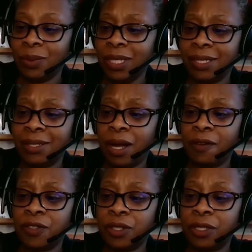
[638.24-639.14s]
is
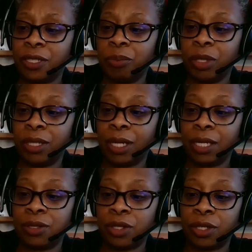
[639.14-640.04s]
softer and a bit
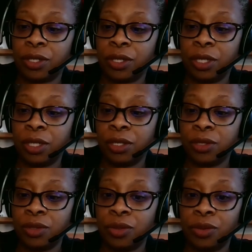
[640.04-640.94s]
nicer
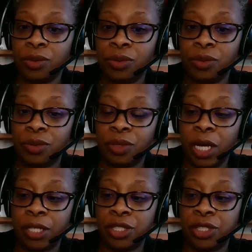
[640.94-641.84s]
to
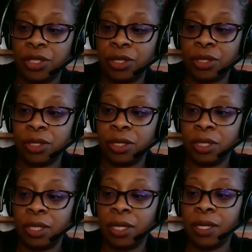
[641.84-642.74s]
touch.
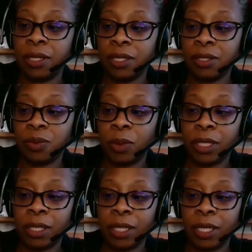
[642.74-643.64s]
This
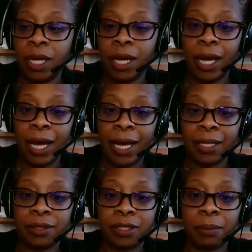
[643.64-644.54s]
one
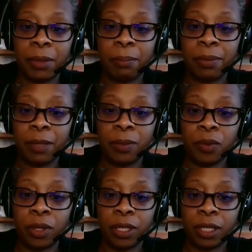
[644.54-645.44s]
had some
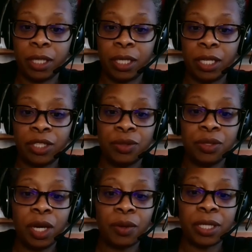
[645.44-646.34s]
baby oil in it, and you
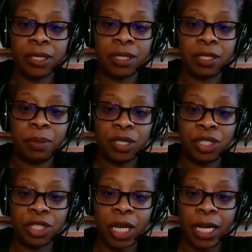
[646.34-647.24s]
notice it's a bit
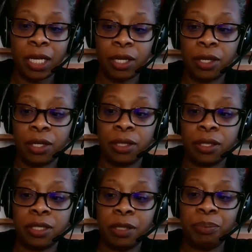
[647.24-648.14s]
shinier.
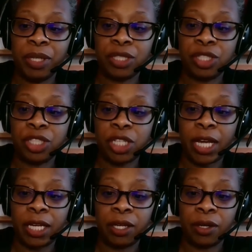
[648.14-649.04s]
It's a bit
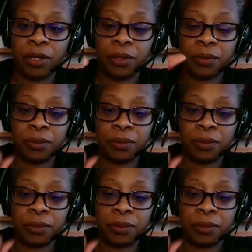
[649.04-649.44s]
shinier.